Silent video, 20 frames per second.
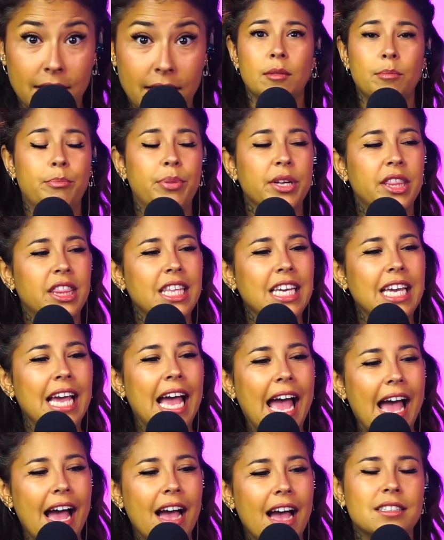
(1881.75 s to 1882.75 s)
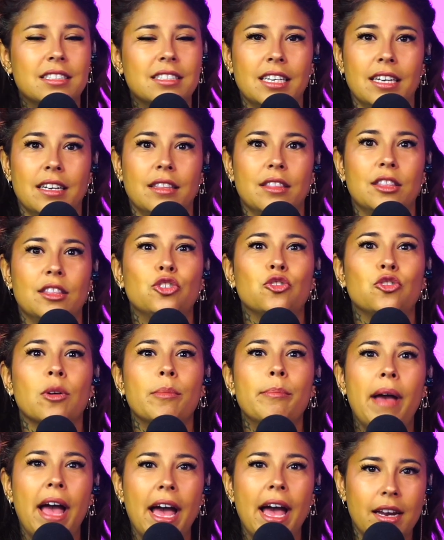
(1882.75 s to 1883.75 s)
But the acting, the
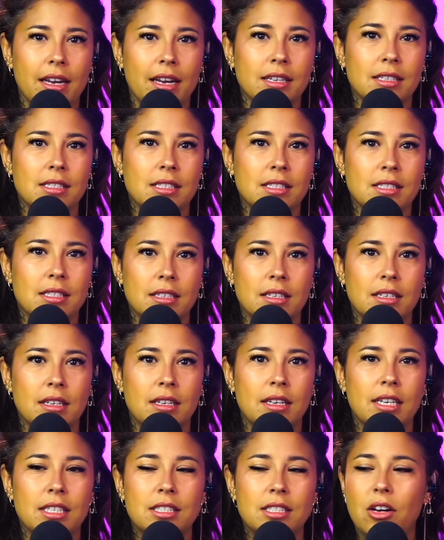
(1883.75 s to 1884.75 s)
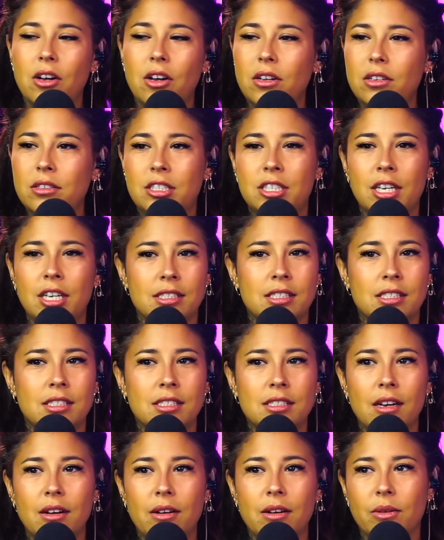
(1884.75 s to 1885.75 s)
dramatics, it's all just
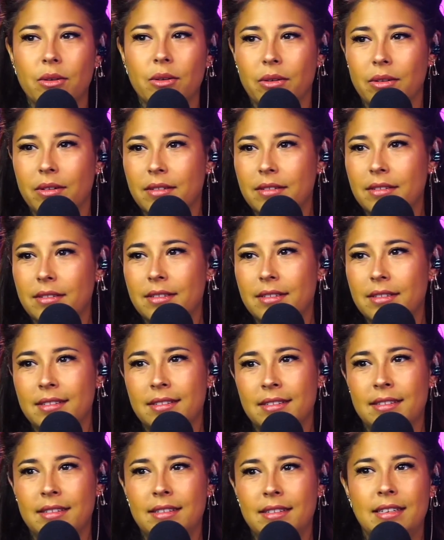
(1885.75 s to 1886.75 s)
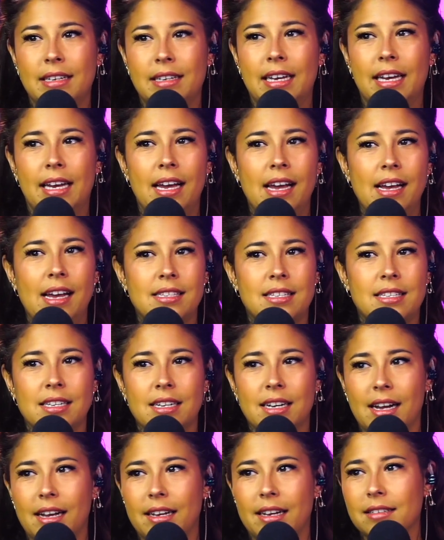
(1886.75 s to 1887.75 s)
so
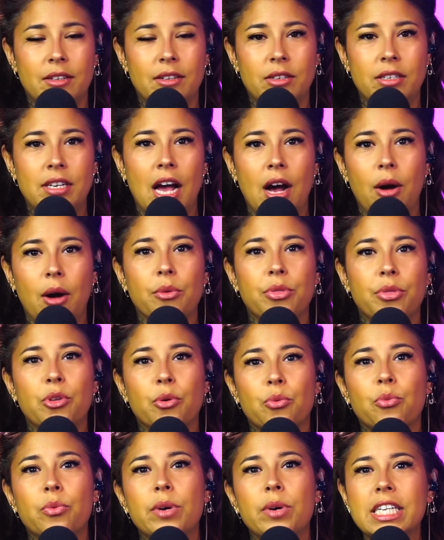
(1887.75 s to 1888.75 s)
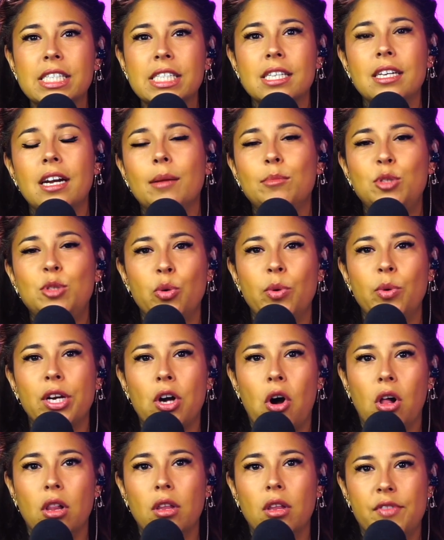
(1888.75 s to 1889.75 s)
asinine. Now, the reason I'm doing
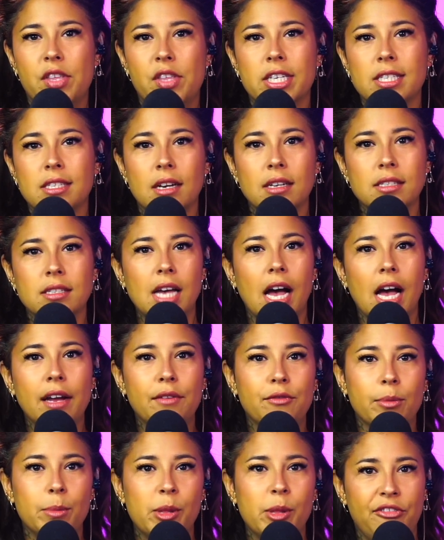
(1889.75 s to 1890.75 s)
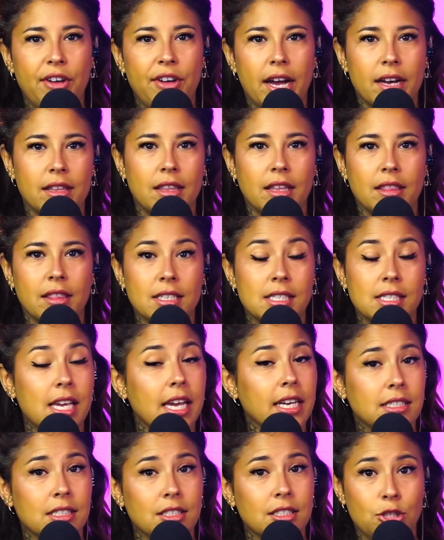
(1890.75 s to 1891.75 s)
all of this, aside from the fact that this
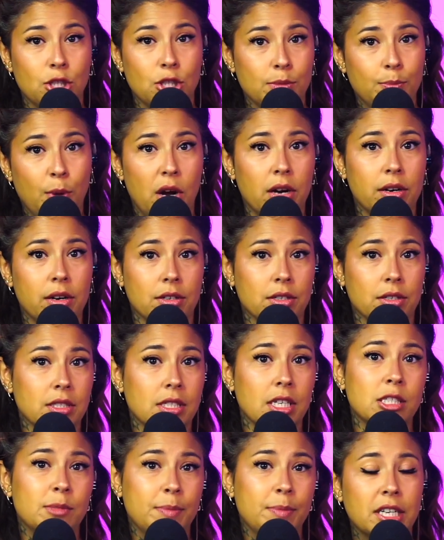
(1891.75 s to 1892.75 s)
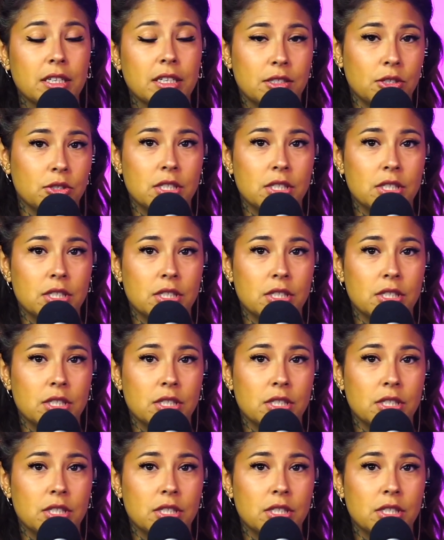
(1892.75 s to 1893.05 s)
case is just bonkers, is because there's a